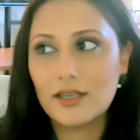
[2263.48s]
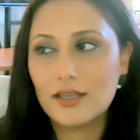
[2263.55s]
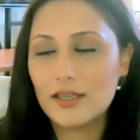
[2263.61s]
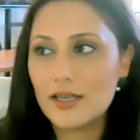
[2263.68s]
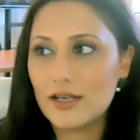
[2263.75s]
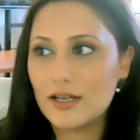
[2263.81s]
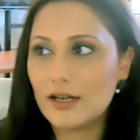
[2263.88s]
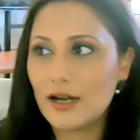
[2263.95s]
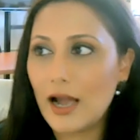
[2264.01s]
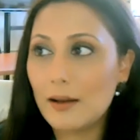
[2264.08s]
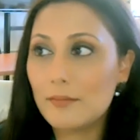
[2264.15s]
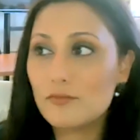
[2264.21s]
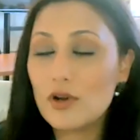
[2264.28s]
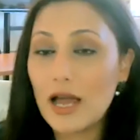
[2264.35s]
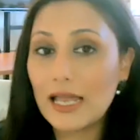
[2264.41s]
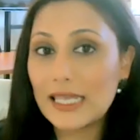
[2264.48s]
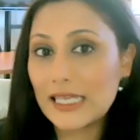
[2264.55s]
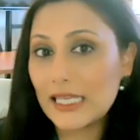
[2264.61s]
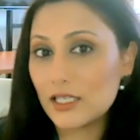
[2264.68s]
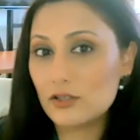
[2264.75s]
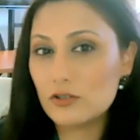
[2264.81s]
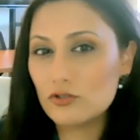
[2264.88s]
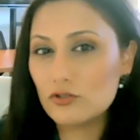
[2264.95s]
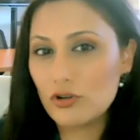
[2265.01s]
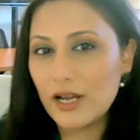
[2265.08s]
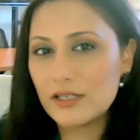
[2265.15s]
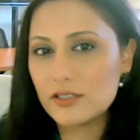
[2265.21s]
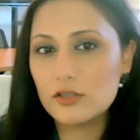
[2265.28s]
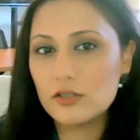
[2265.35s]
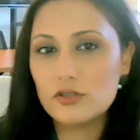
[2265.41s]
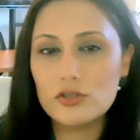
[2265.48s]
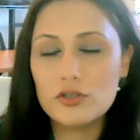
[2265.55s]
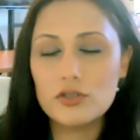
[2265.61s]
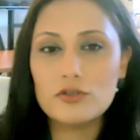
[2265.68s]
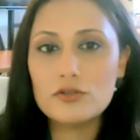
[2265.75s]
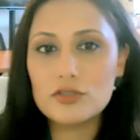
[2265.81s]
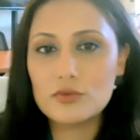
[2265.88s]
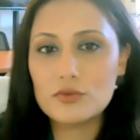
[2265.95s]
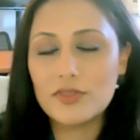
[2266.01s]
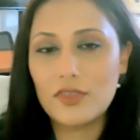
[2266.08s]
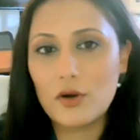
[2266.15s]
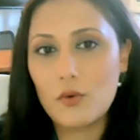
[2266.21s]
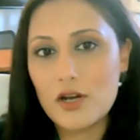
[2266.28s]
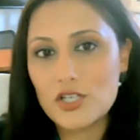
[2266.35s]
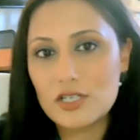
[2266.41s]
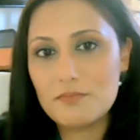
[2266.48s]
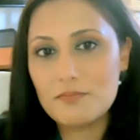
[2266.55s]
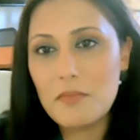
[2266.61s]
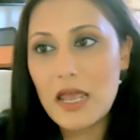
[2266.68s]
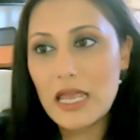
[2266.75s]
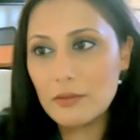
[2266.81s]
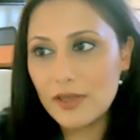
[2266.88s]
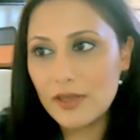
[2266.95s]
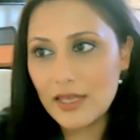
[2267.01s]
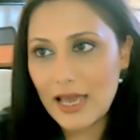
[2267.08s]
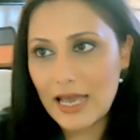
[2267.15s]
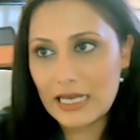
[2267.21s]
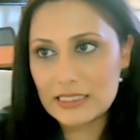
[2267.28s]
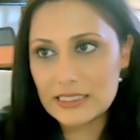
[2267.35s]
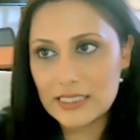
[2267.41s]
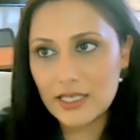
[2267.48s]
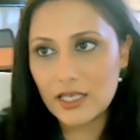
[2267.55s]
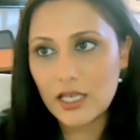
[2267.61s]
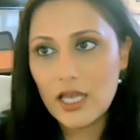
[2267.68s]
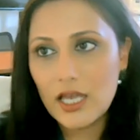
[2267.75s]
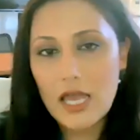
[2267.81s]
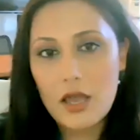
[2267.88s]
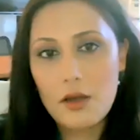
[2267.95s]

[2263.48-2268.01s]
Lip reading: Yeah, I can try to deduce what the question may be asking.